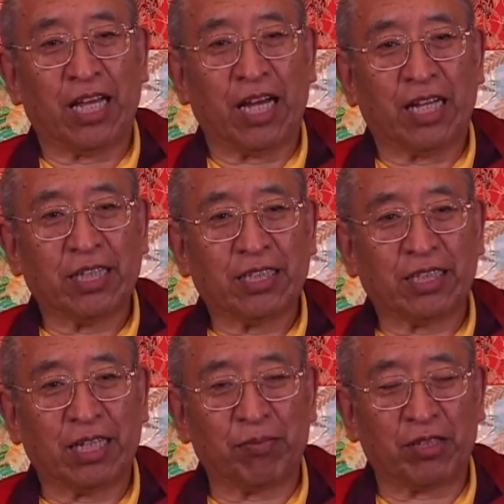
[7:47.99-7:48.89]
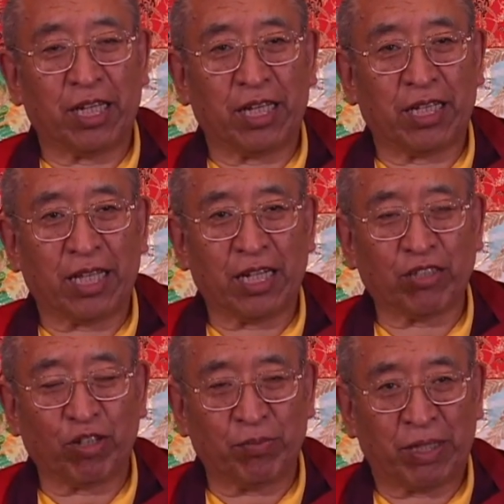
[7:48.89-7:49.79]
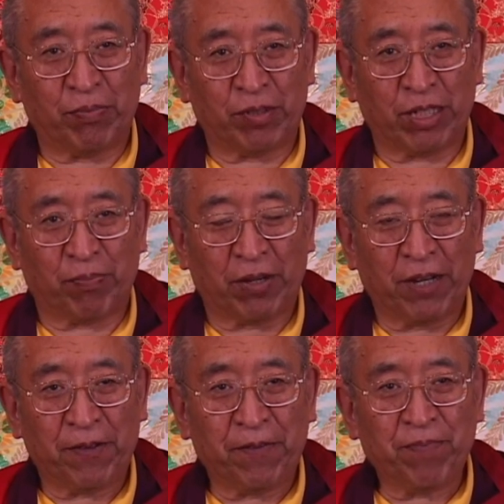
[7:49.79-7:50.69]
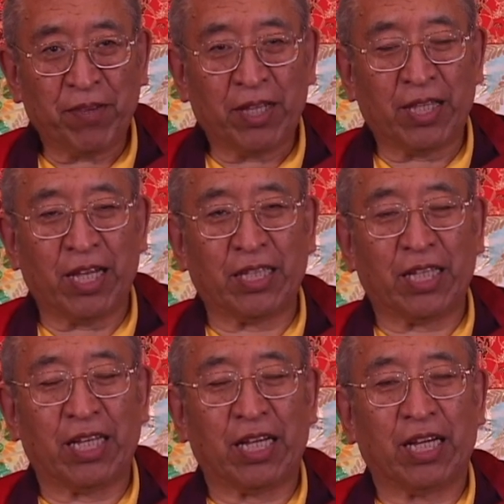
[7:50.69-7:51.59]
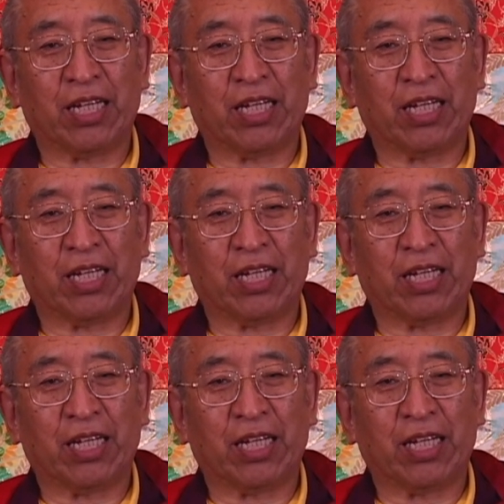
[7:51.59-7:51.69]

and remove the sufferings of all beings without exception.